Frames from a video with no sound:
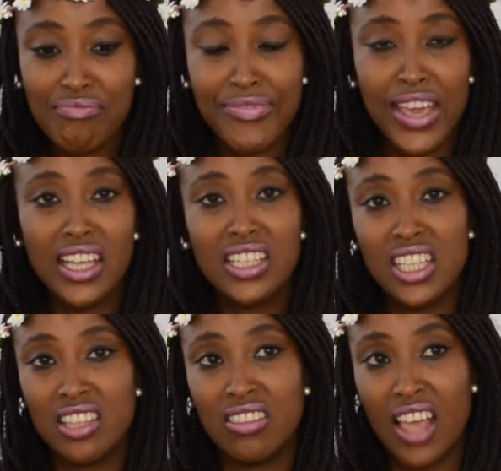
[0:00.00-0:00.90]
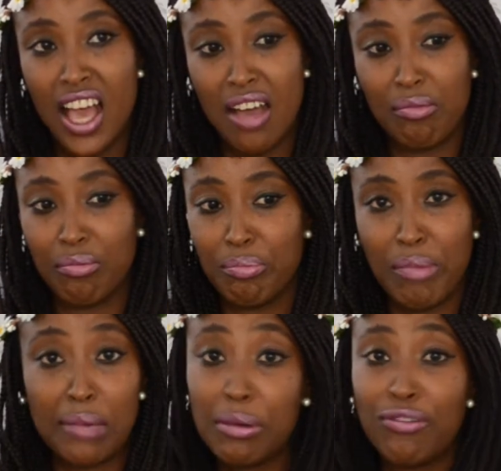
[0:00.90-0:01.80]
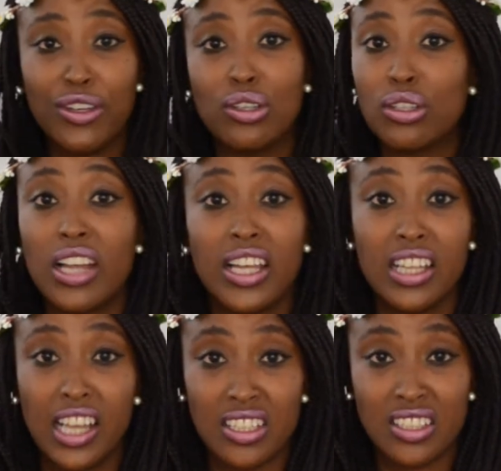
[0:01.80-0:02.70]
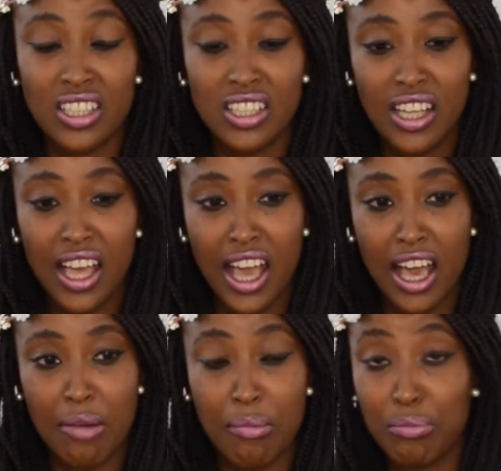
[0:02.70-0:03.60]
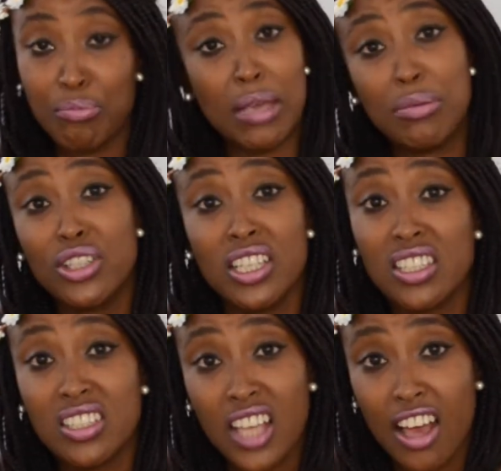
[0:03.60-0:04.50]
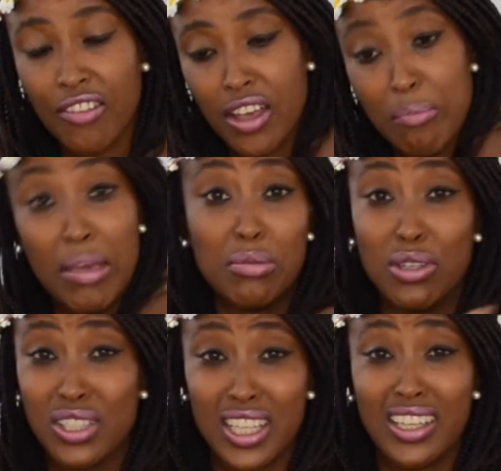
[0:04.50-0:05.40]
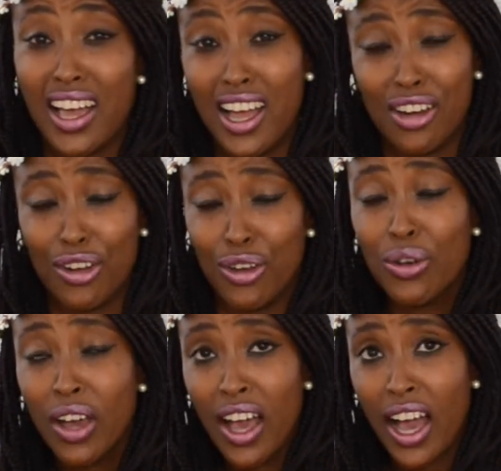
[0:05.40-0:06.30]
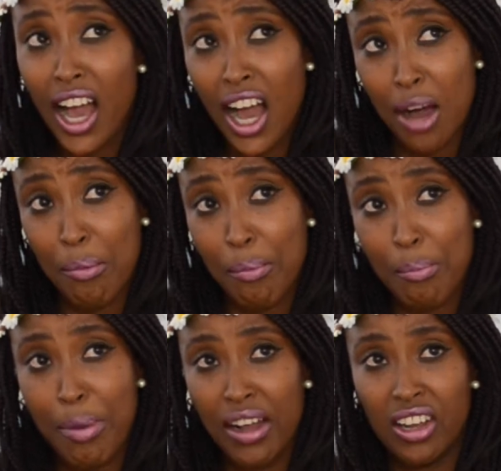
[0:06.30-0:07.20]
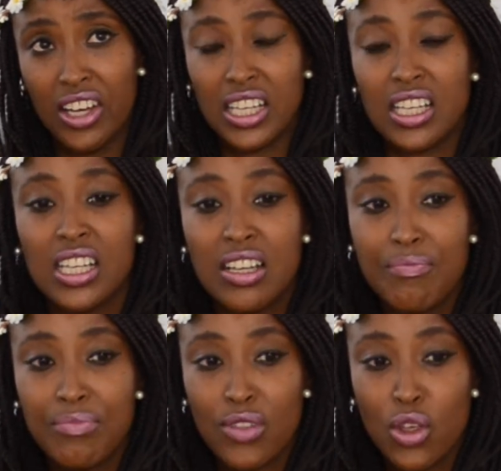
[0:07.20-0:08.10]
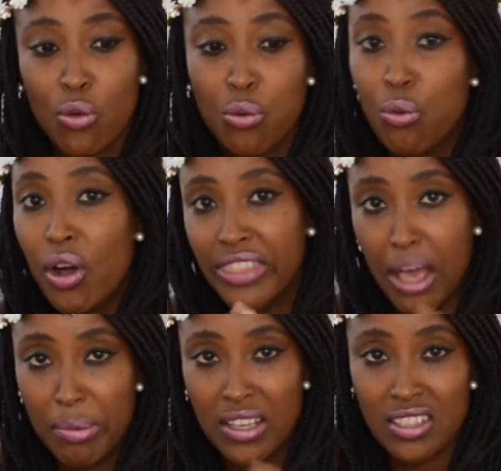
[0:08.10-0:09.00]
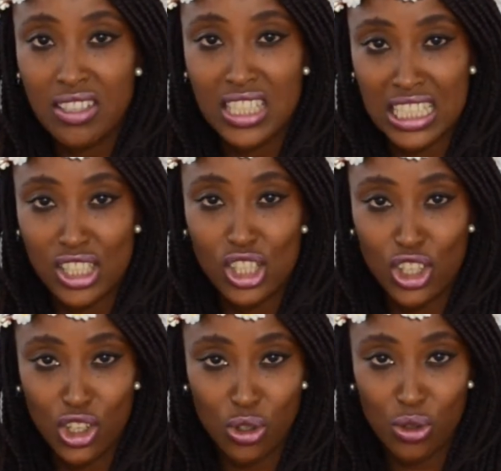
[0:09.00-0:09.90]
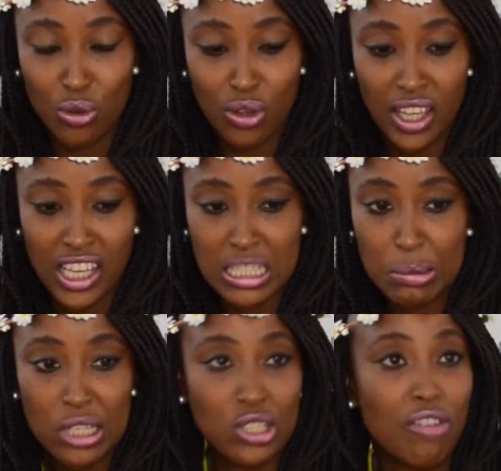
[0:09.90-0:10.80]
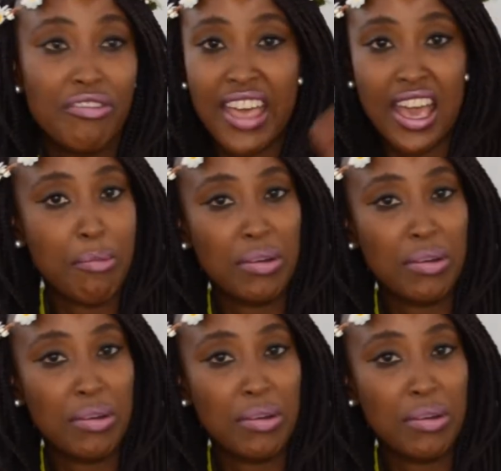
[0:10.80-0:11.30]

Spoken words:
they did that maybe for you to learn a lesson. Maybe you didn't deserve it, maybe you did, I don't know. But what that person did to you is because of their